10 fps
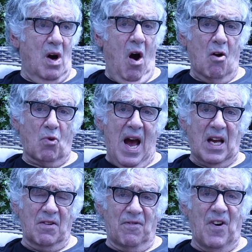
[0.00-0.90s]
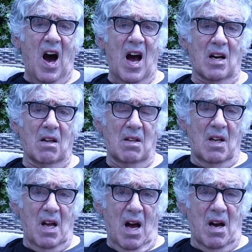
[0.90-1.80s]
our rank and file
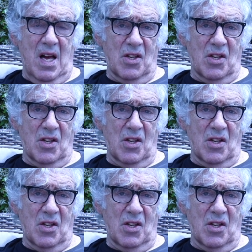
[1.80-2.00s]
uh,